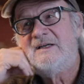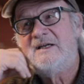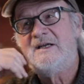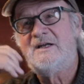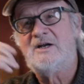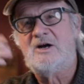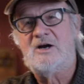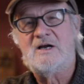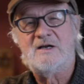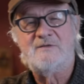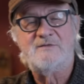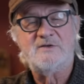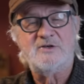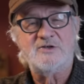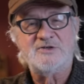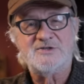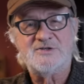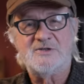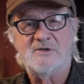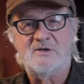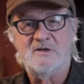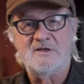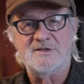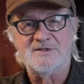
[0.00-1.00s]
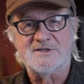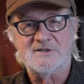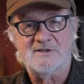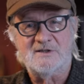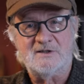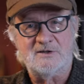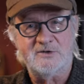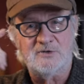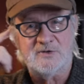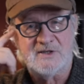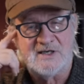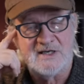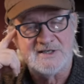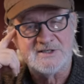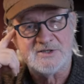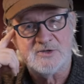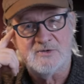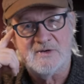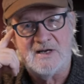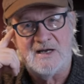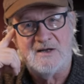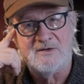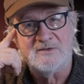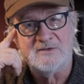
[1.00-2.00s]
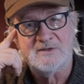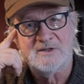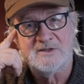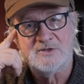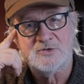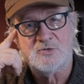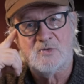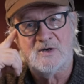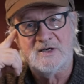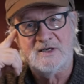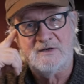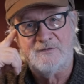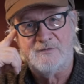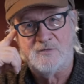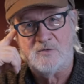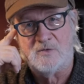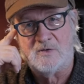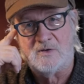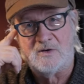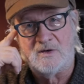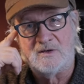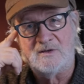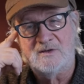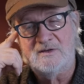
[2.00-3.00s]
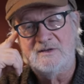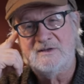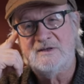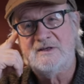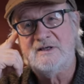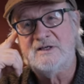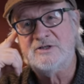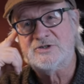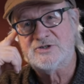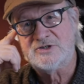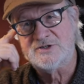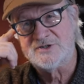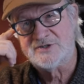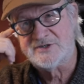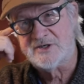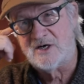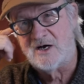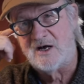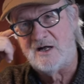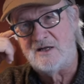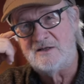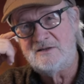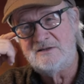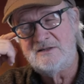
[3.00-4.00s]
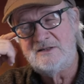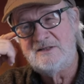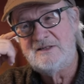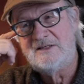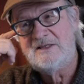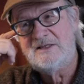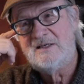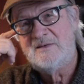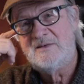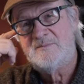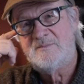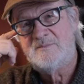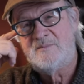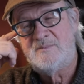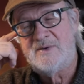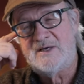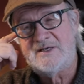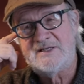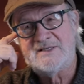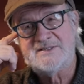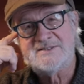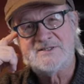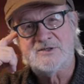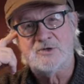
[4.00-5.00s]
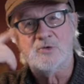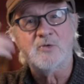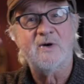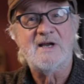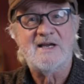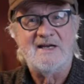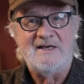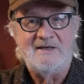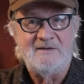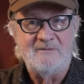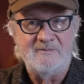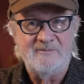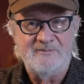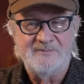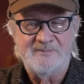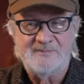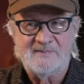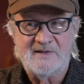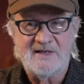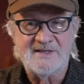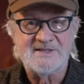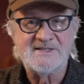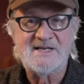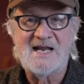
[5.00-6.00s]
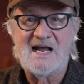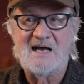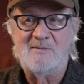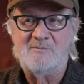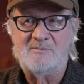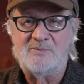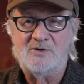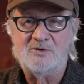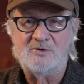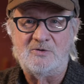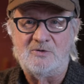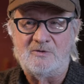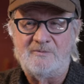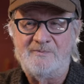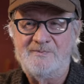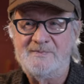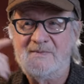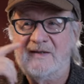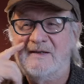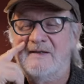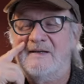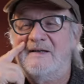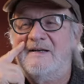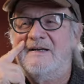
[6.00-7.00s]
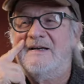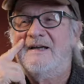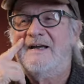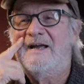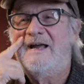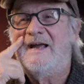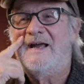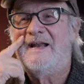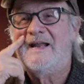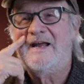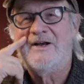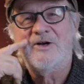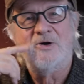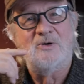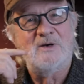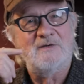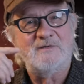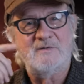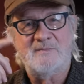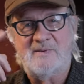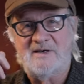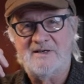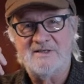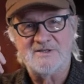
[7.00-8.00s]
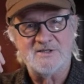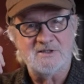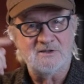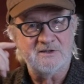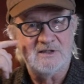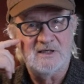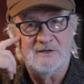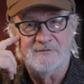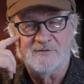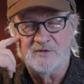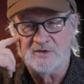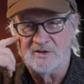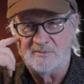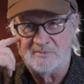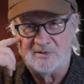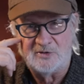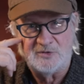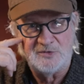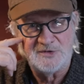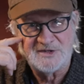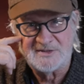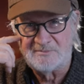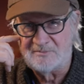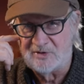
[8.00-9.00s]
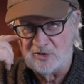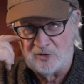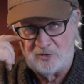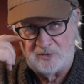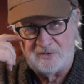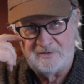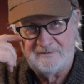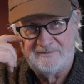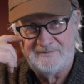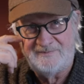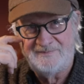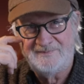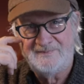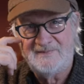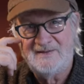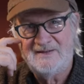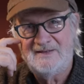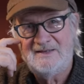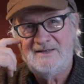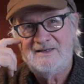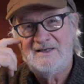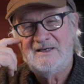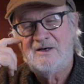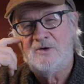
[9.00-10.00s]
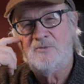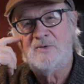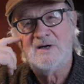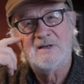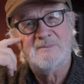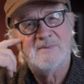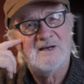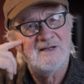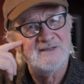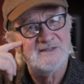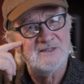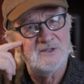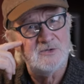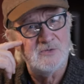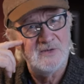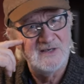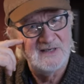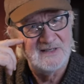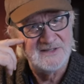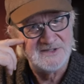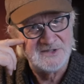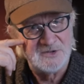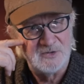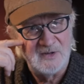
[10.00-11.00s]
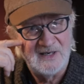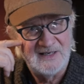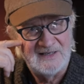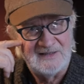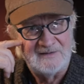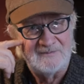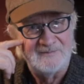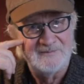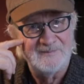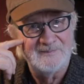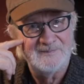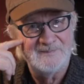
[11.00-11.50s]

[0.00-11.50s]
In our heavier soils, Little Luke gets around 24 inches tall, but it's green. It's not blue. And I know everybody's looking for the bluest blue. But what about the greenest green?